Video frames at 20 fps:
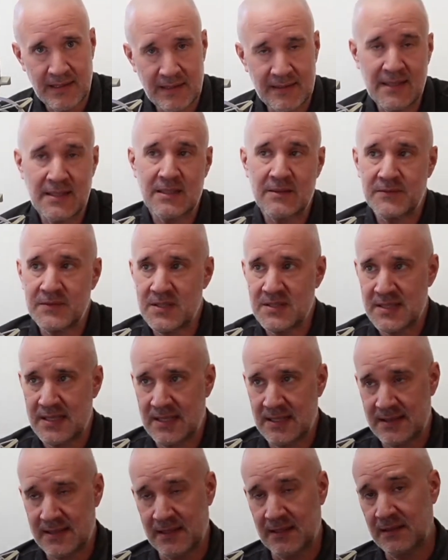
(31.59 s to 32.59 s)
And then if there's
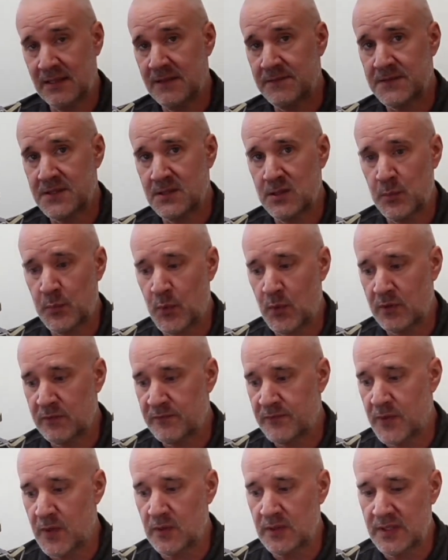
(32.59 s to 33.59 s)
anything left in the
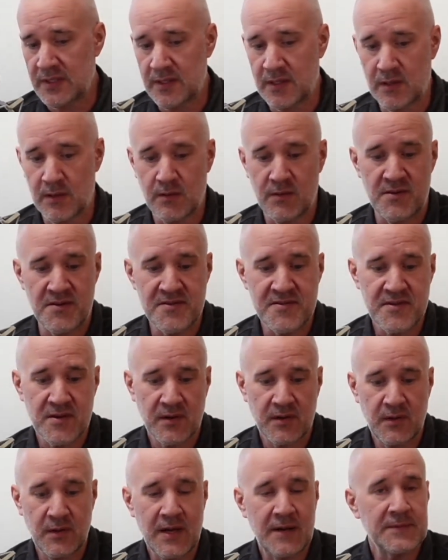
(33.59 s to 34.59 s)
portfolio,
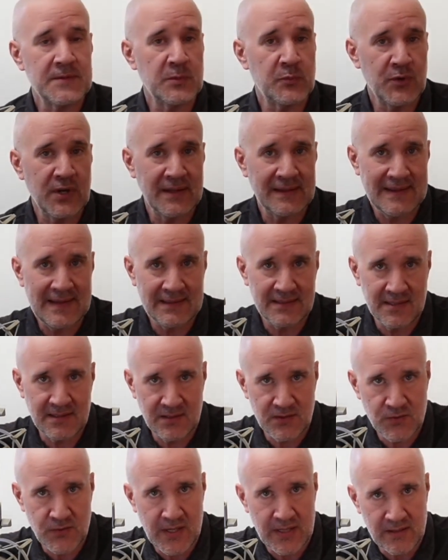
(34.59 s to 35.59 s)
you have to bring that to
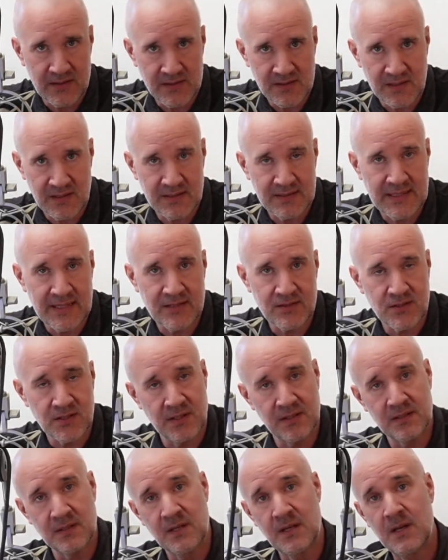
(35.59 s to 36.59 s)
the trader's
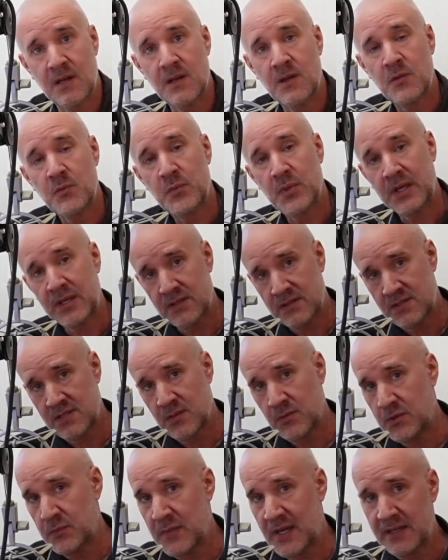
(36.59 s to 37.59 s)
attention because
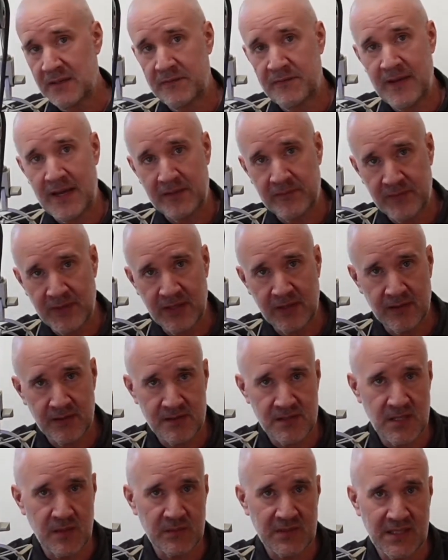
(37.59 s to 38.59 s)
someone might have fat fingered
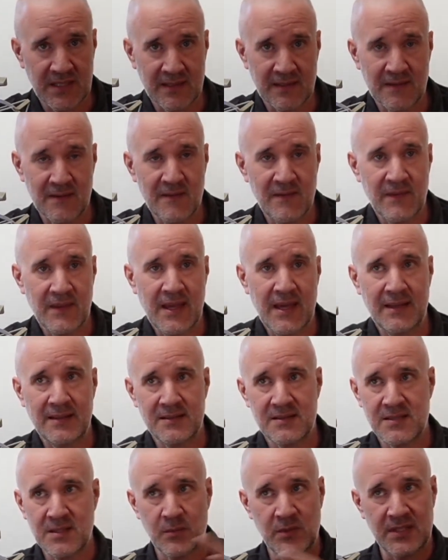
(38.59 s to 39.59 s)
something
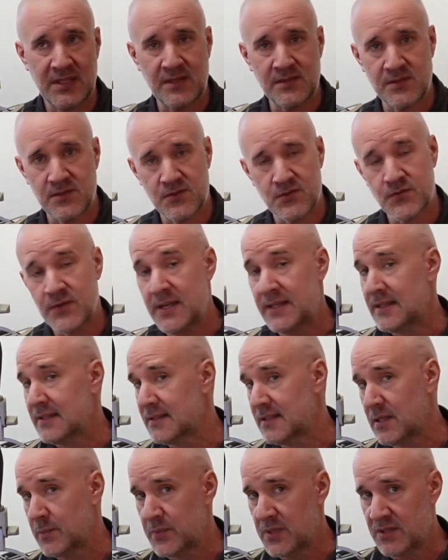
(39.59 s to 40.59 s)
and someone else's trade
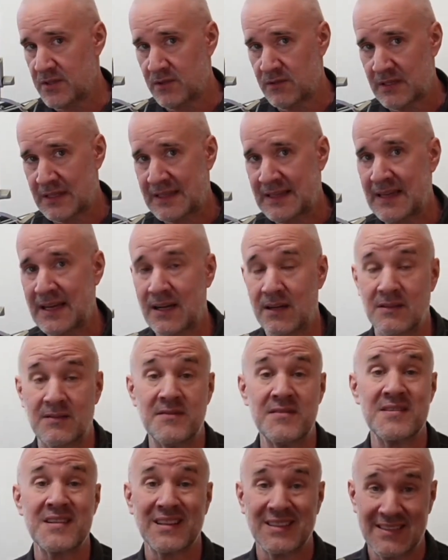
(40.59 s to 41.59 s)
ended up in your account.
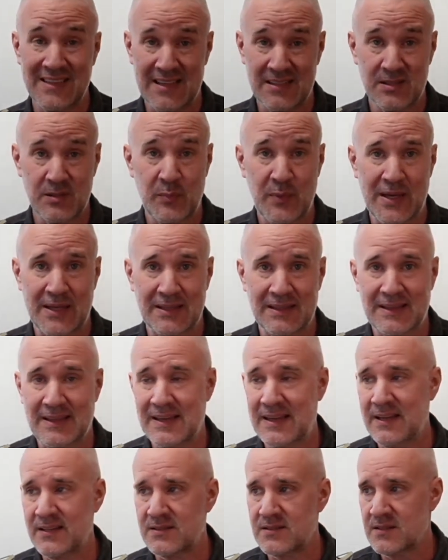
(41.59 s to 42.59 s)
That's a pain in the
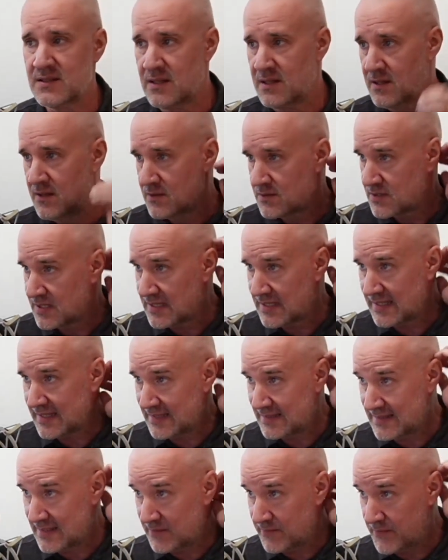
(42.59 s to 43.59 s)
ass. So you got to
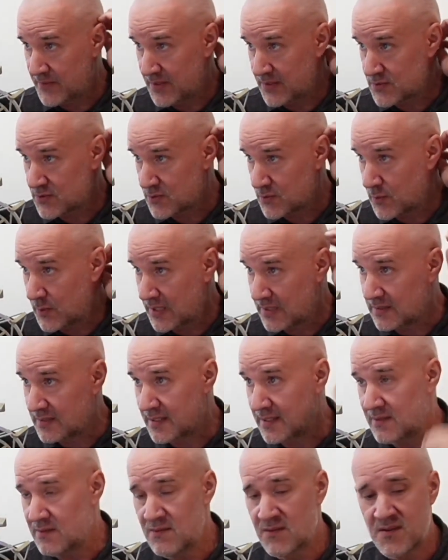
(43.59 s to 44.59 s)
get that fixed
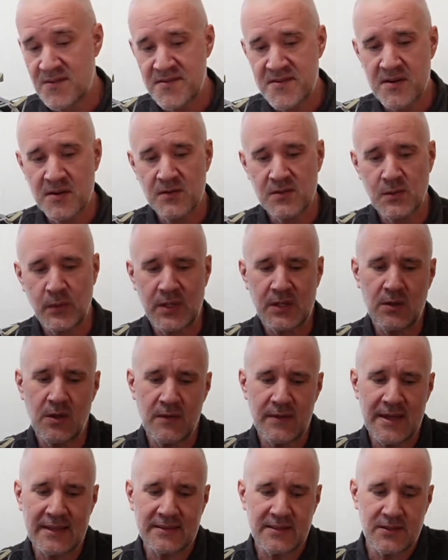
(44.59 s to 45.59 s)
quickly. So we
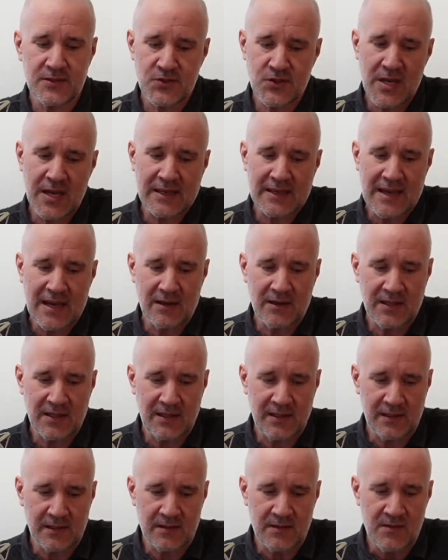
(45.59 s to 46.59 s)
call that the checkout
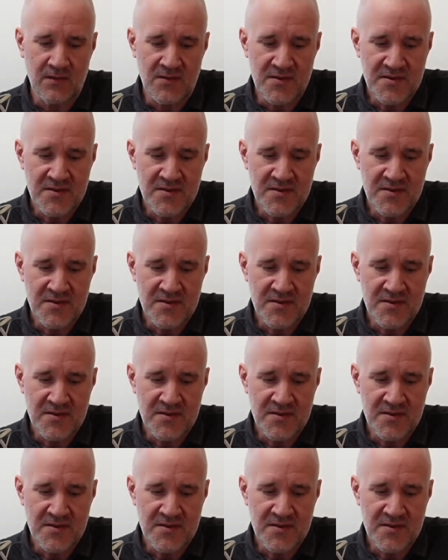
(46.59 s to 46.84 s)
here.